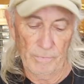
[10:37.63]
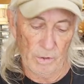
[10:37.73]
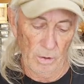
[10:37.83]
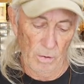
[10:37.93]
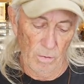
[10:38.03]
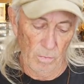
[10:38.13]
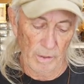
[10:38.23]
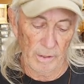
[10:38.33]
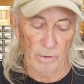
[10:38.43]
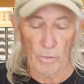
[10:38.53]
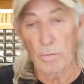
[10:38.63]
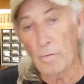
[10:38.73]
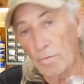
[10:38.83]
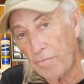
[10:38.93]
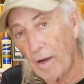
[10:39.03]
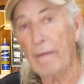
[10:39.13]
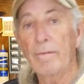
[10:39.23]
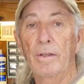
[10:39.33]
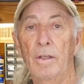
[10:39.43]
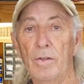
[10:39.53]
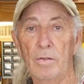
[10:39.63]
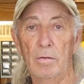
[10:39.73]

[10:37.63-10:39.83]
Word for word: So we're gonna do five of these